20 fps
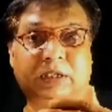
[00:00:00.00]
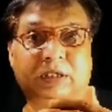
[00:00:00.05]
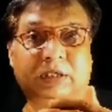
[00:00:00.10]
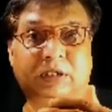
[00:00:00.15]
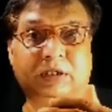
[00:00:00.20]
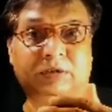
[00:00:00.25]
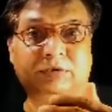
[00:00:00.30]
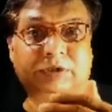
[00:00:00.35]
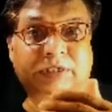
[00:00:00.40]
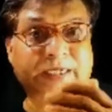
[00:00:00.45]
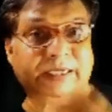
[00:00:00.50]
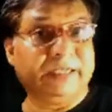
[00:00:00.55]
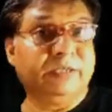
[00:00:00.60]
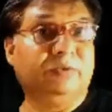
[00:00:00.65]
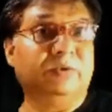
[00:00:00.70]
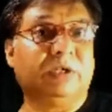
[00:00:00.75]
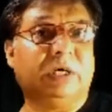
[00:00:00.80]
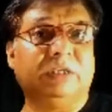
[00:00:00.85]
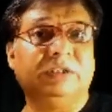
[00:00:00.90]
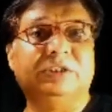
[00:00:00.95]
take into
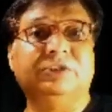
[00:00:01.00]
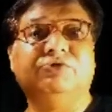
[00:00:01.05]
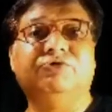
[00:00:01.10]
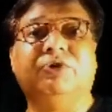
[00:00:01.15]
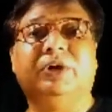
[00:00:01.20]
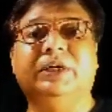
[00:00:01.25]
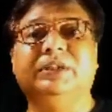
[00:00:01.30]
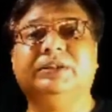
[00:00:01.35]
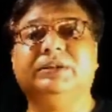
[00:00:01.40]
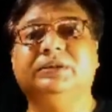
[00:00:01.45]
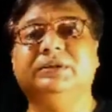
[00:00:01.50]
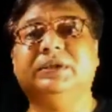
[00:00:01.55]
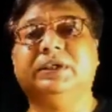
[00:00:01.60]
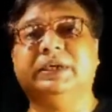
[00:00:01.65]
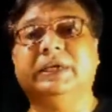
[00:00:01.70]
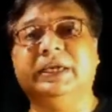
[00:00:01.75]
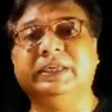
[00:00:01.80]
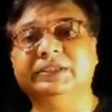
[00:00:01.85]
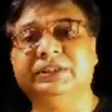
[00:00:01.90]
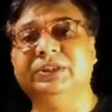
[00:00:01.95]
consideration the
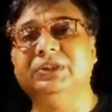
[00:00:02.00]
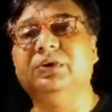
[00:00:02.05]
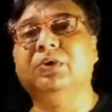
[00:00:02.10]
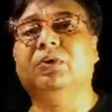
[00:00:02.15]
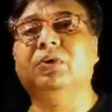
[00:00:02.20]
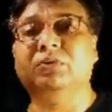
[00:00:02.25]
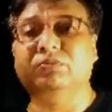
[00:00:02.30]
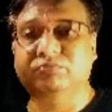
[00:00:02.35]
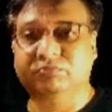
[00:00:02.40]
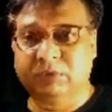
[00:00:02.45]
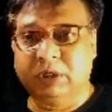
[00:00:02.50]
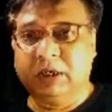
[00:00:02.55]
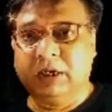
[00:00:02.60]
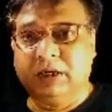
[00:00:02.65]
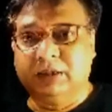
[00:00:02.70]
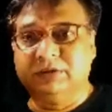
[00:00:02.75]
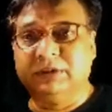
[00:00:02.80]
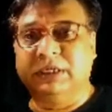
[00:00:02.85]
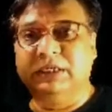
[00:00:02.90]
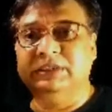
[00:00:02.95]
ratio,
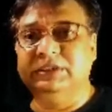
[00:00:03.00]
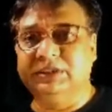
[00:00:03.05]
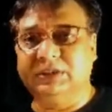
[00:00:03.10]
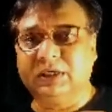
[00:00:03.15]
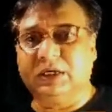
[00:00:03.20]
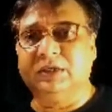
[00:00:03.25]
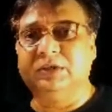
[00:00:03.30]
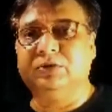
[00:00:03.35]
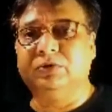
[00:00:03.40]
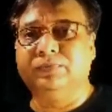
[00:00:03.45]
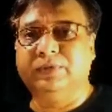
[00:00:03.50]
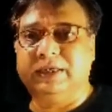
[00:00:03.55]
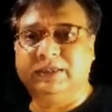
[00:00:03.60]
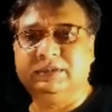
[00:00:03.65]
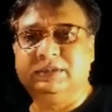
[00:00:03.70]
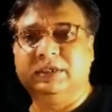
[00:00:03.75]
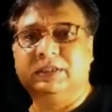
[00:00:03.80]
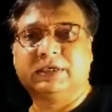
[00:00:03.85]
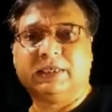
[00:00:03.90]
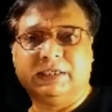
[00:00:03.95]
the insert to
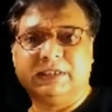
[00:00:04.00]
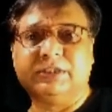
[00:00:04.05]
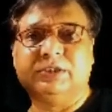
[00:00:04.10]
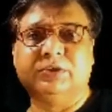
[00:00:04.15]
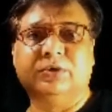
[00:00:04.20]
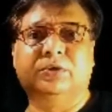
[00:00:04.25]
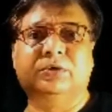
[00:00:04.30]
vector ratio.